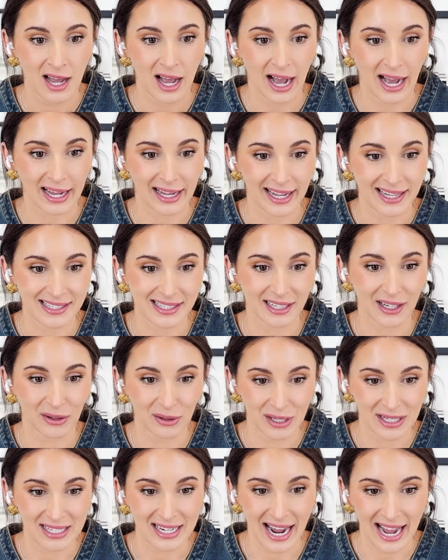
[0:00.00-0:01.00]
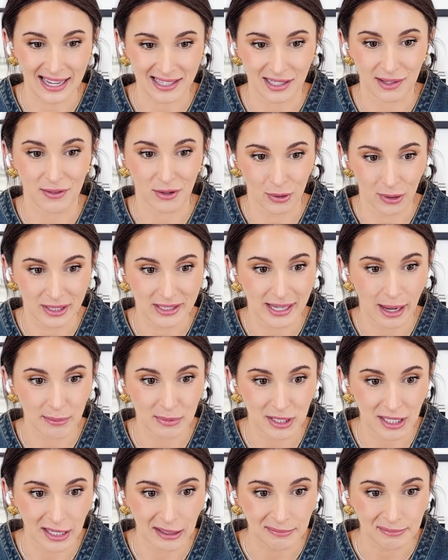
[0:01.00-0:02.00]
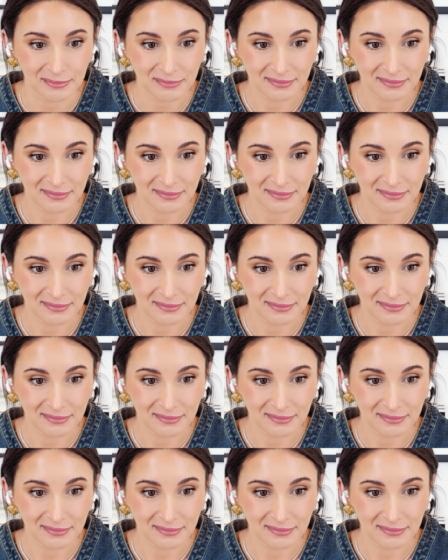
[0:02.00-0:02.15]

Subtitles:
I guess I don't need to ask if you accept it.